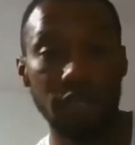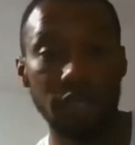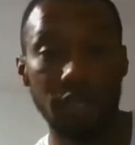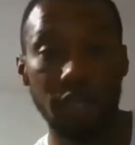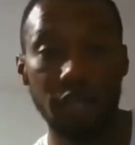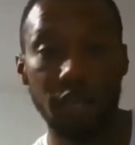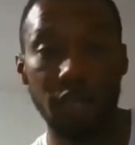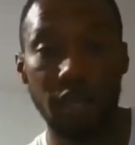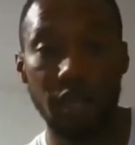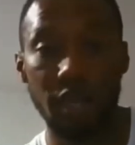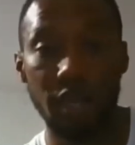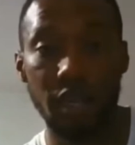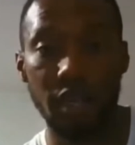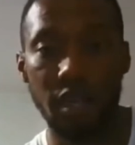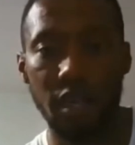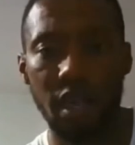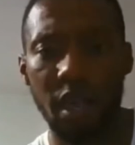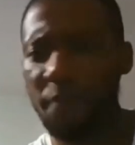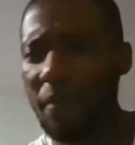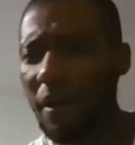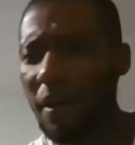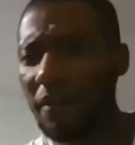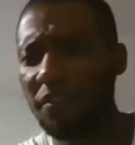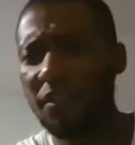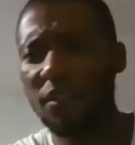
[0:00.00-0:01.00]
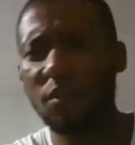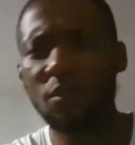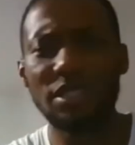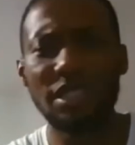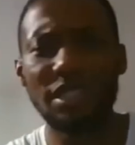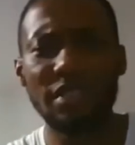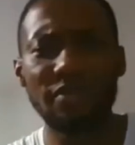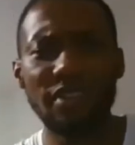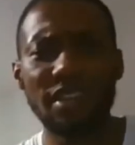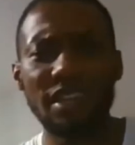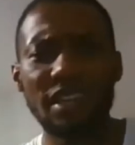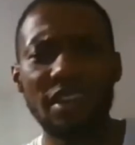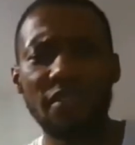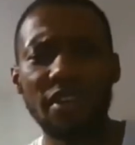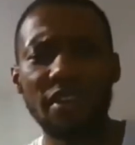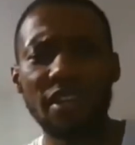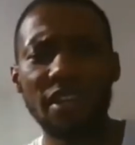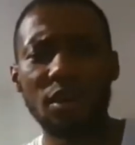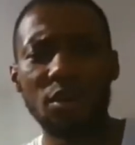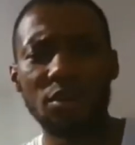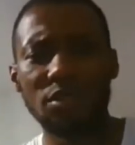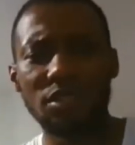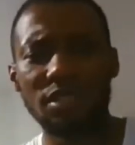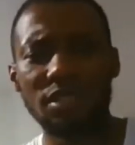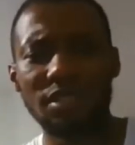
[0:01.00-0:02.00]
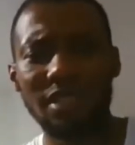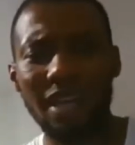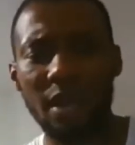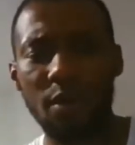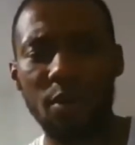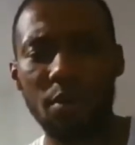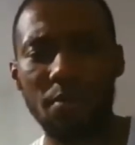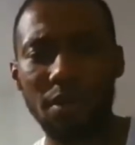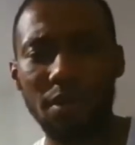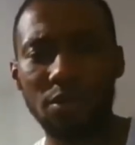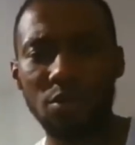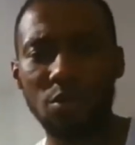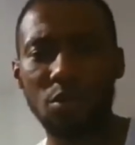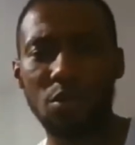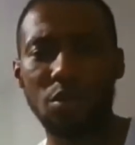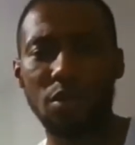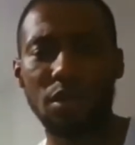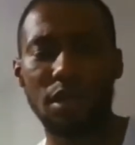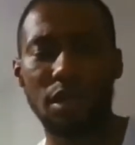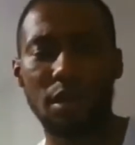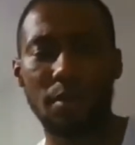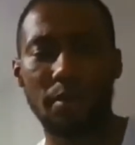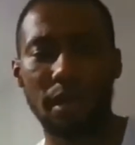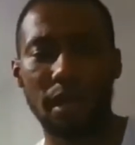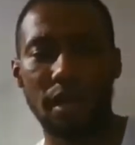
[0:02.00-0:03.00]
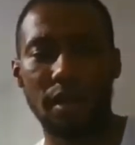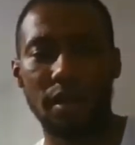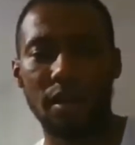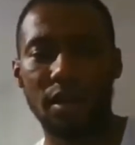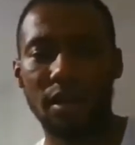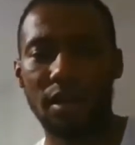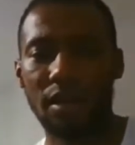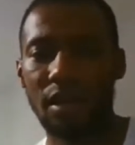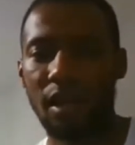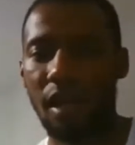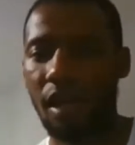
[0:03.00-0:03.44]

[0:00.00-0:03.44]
Yeah, if I think it was even in the video today, what am I talking about?